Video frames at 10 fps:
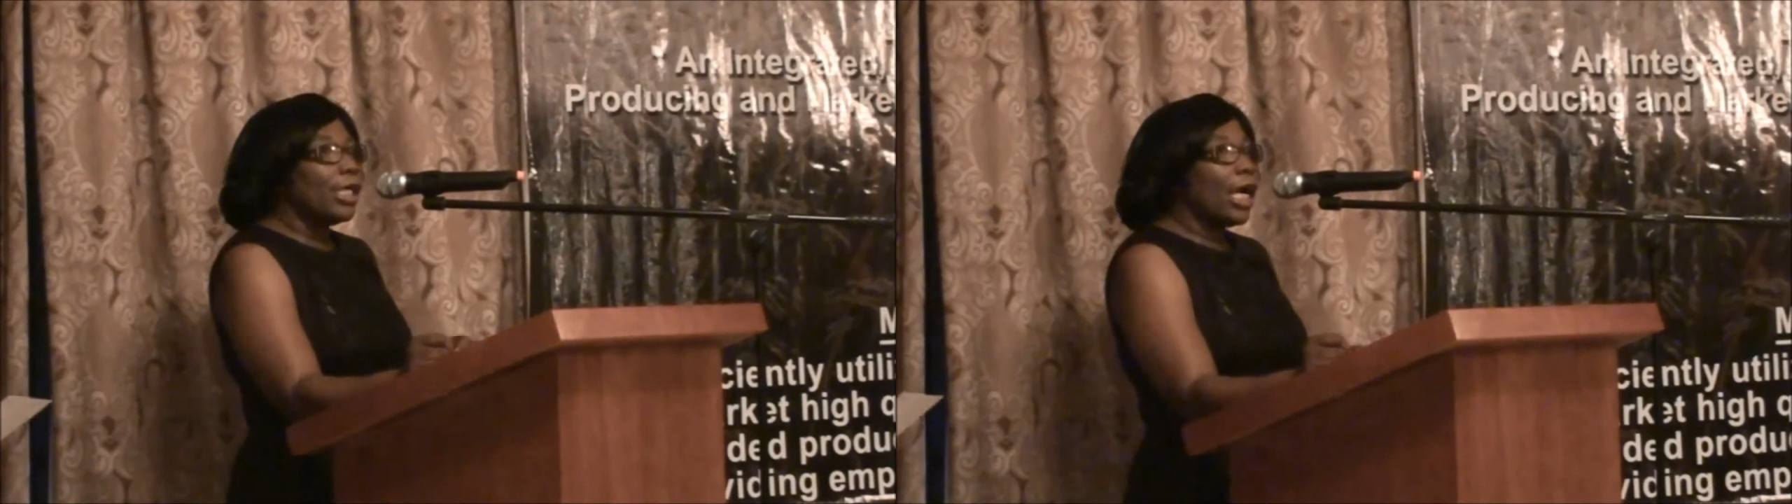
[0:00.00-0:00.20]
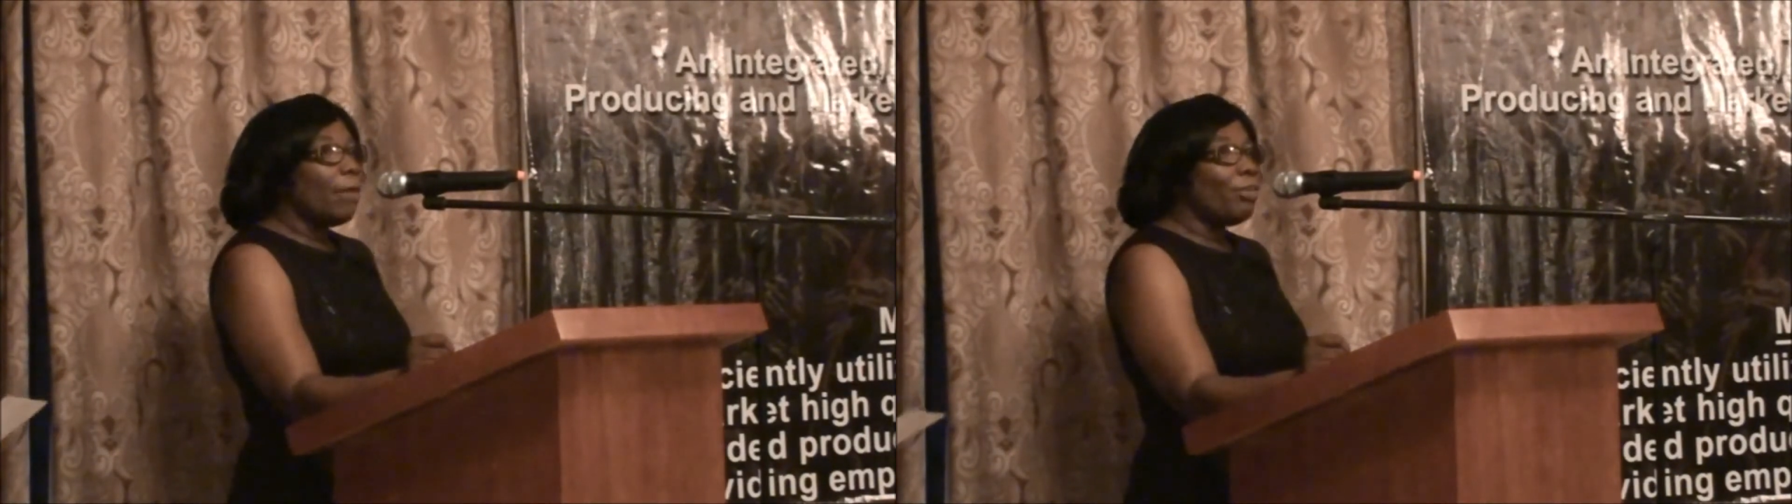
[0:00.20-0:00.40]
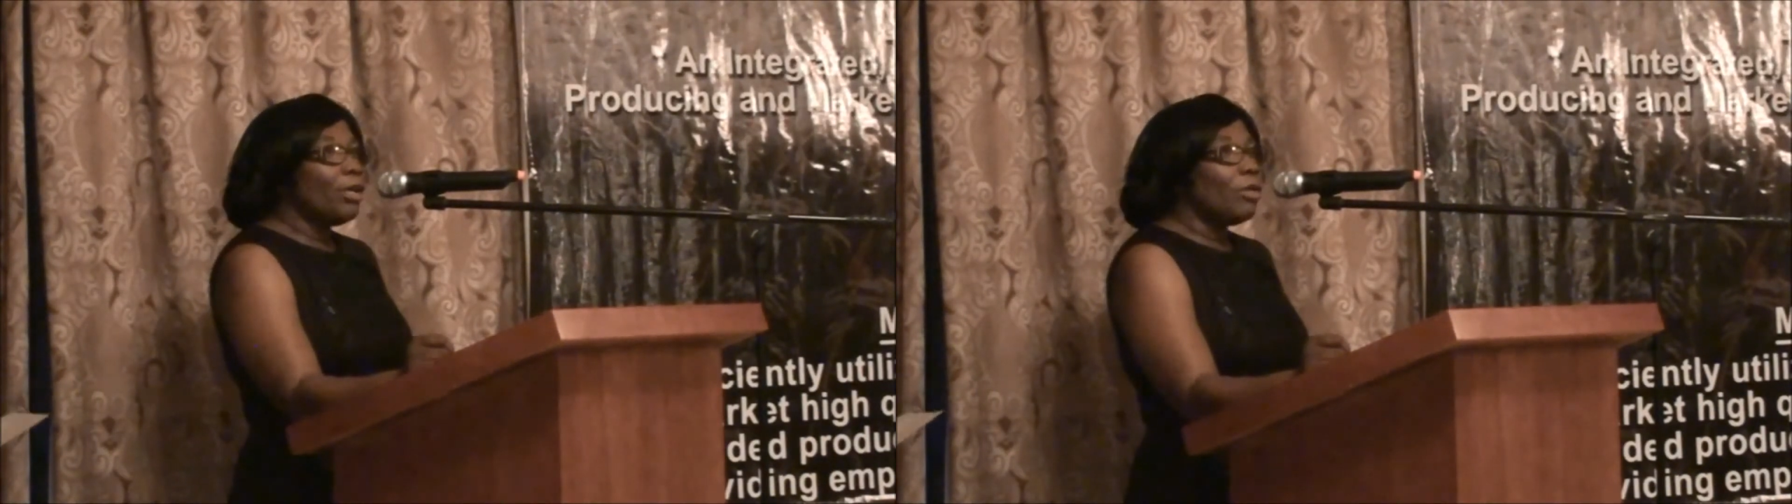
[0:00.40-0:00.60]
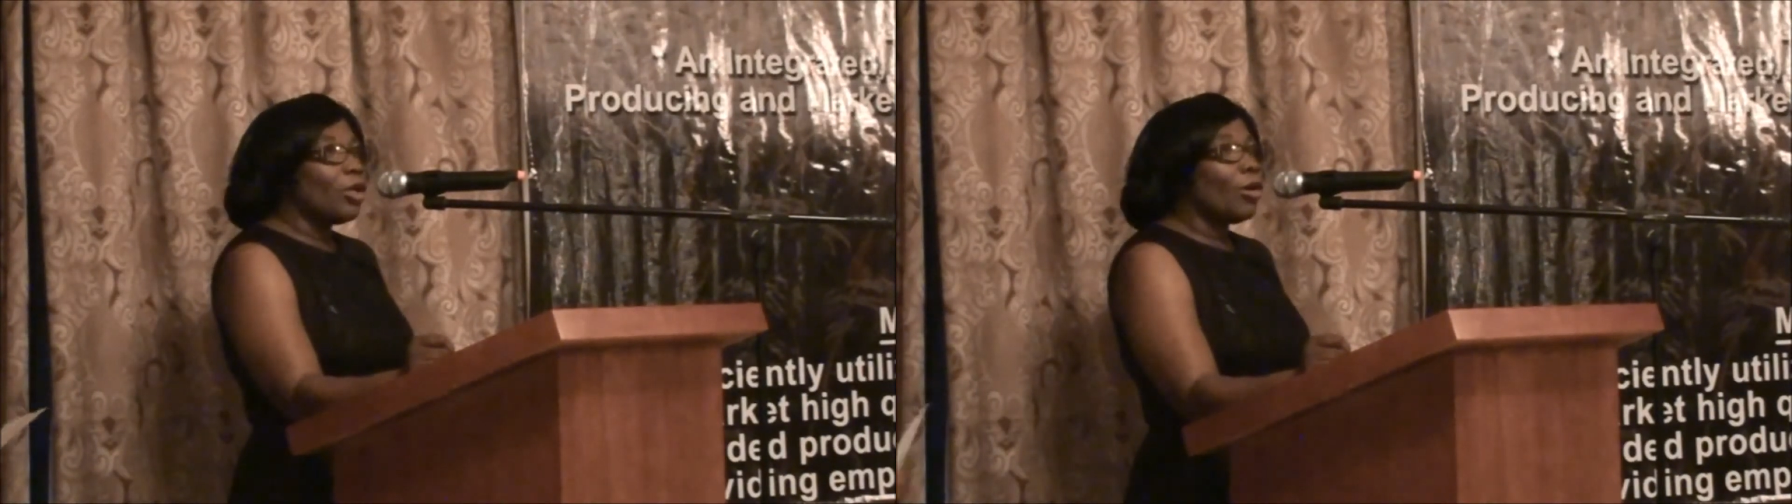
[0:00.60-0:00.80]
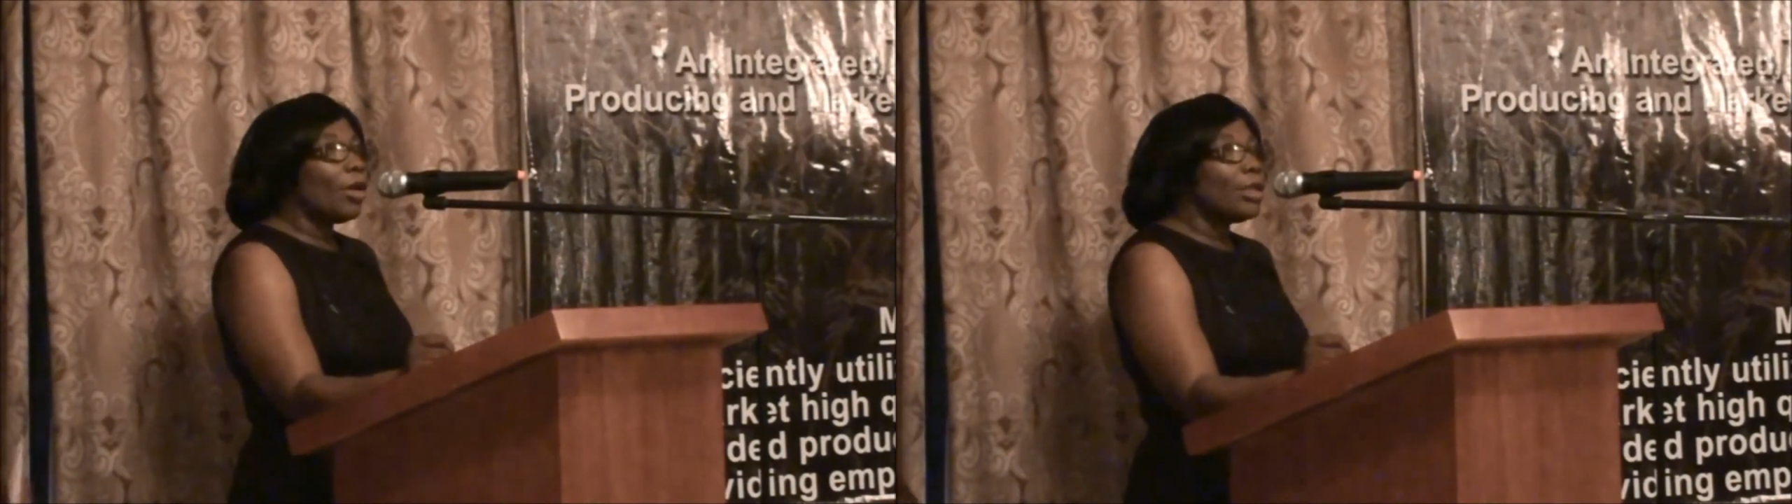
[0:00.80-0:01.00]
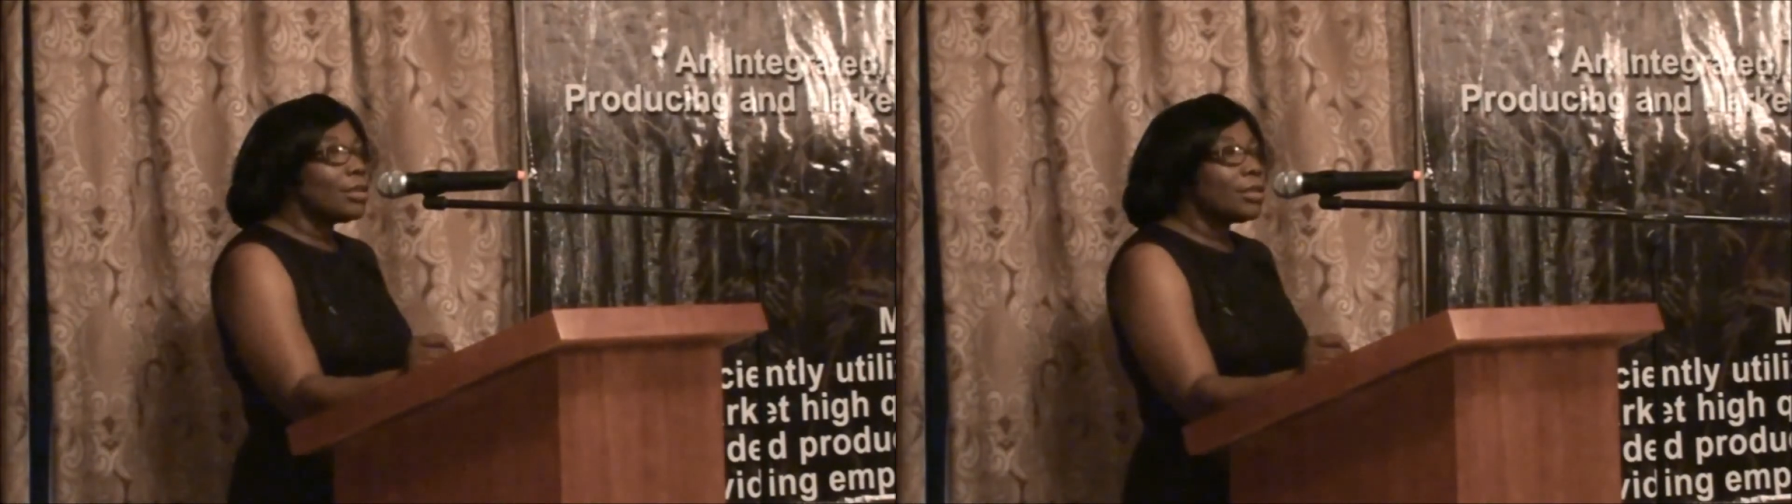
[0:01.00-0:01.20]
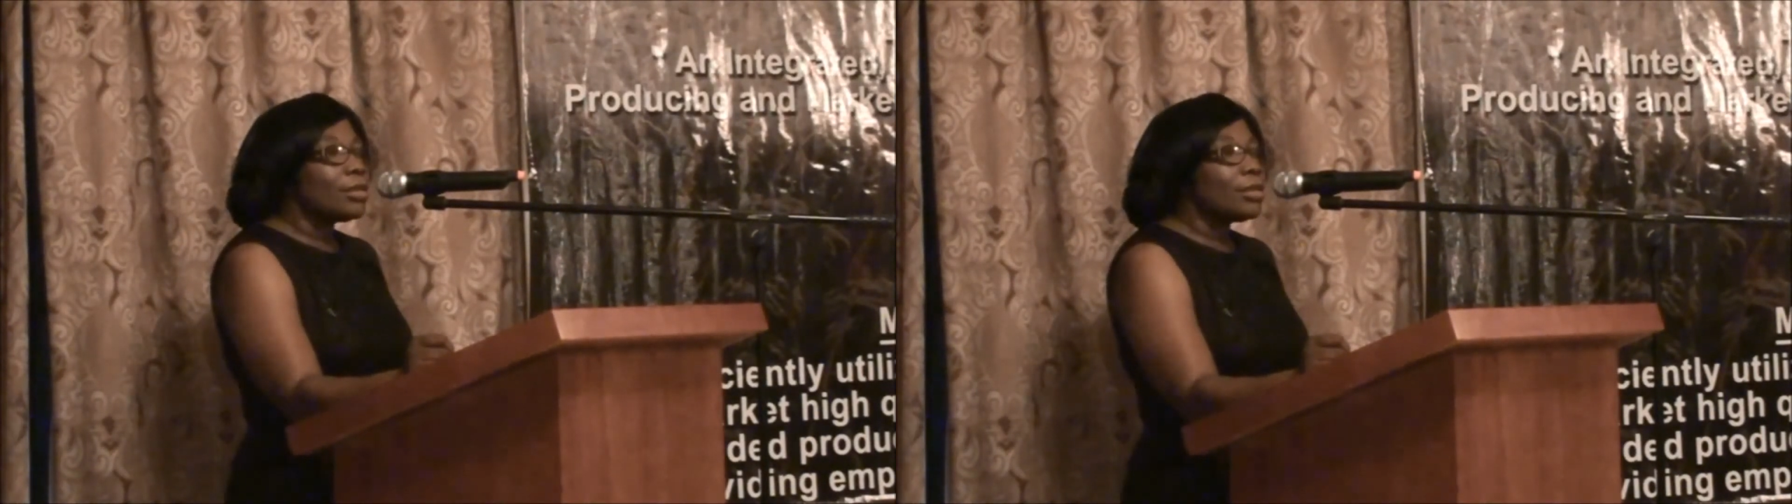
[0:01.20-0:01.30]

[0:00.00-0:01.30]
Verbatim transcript: happy because